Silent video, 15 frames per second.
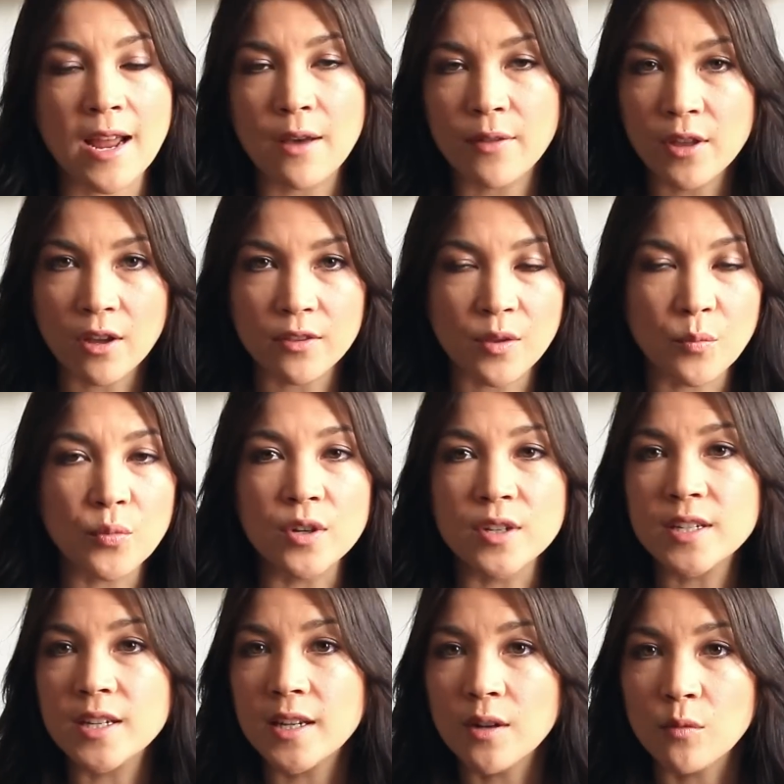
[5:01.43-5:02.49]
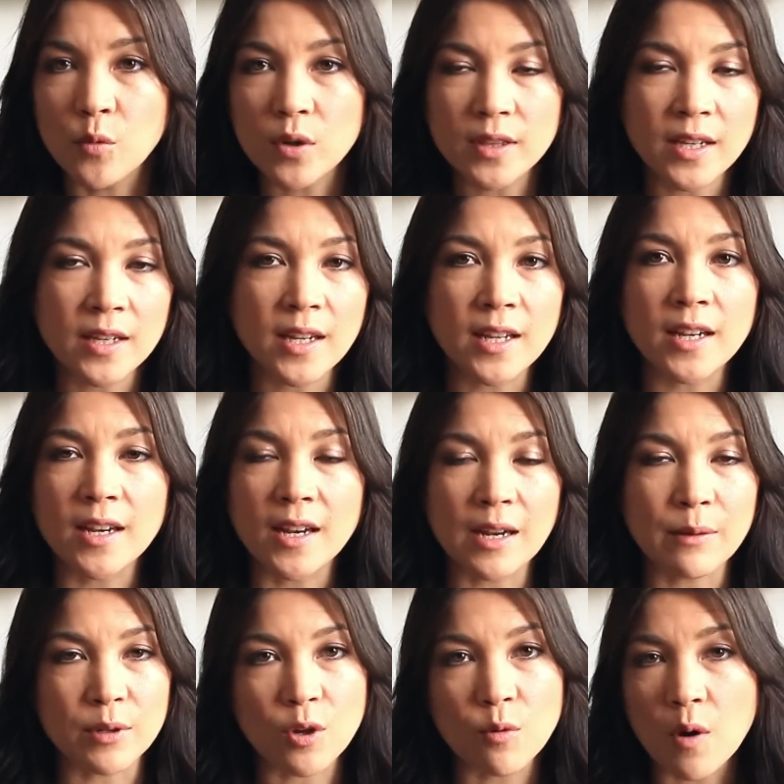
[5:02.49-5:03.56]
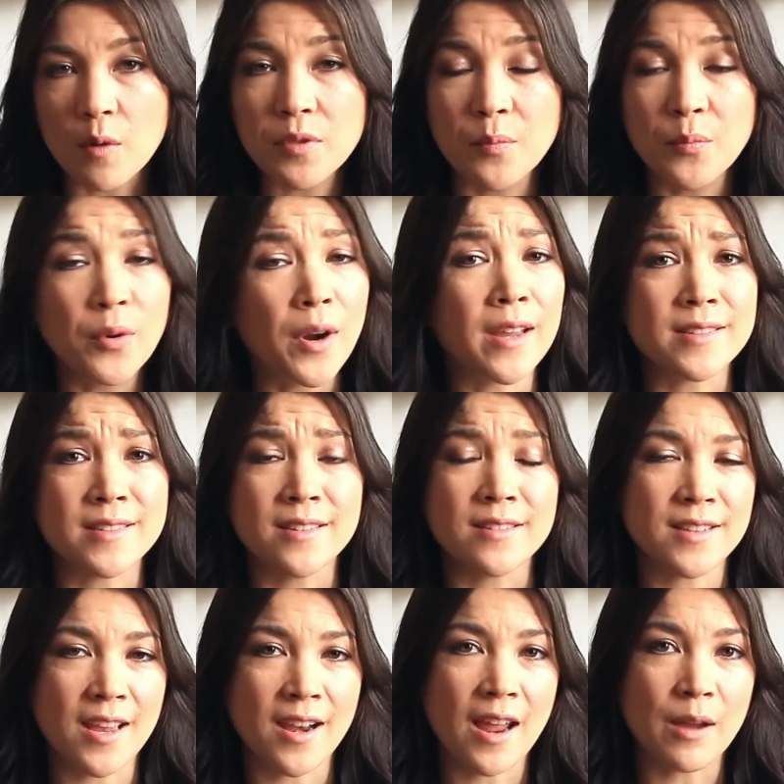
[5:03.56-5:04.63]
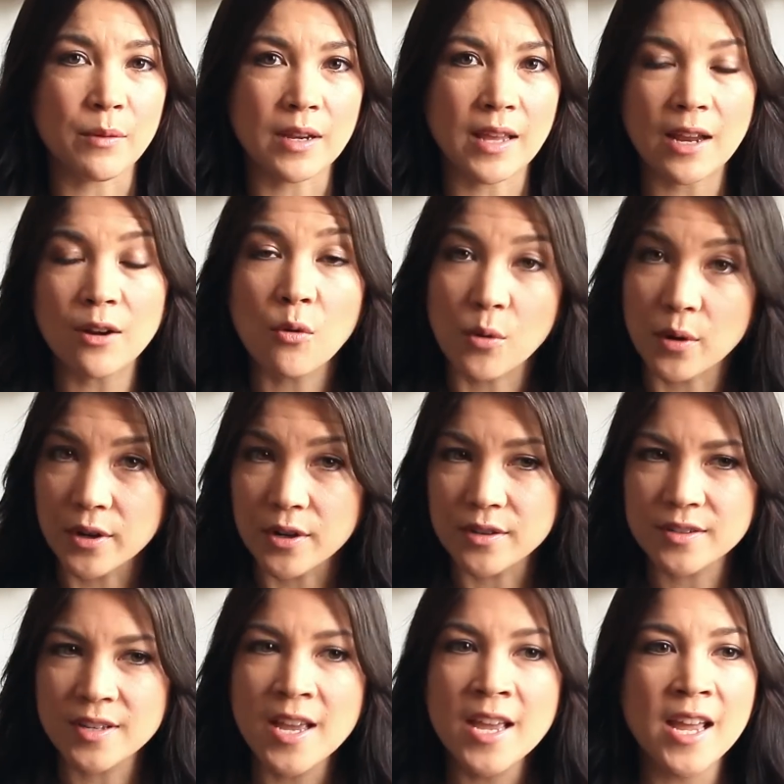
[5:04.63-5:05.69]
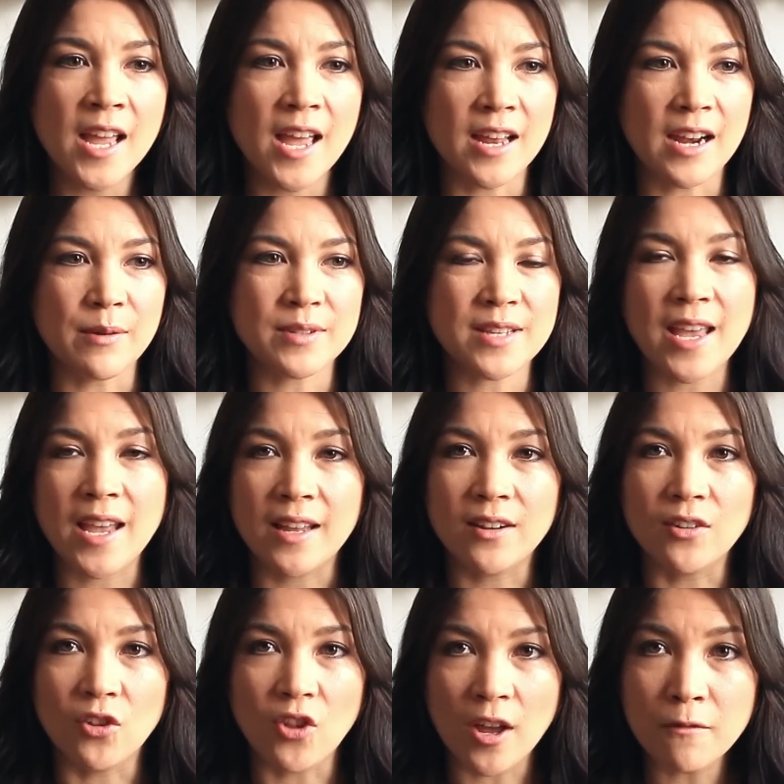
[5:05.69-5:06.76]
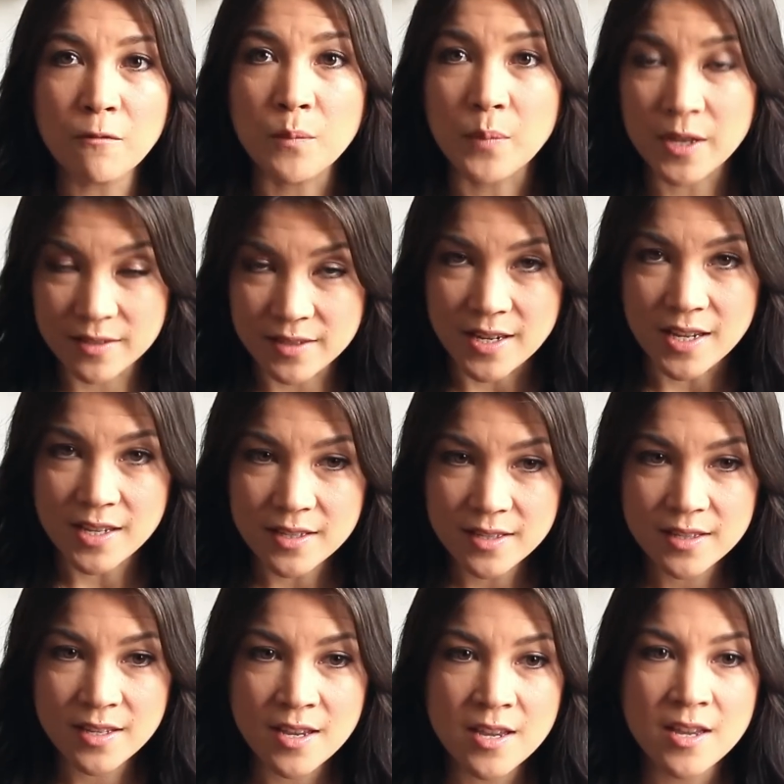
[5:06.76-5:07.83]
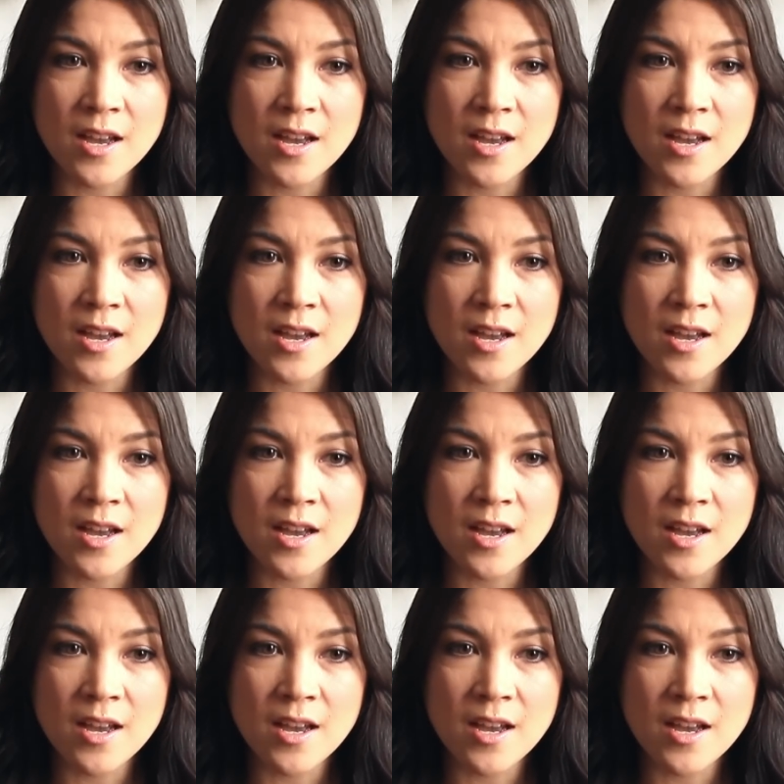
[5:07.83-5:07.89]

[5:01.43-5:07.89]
and how they got them printed and what they needed, and I would quote them prices and I would get orders, and I was handed a lot of business.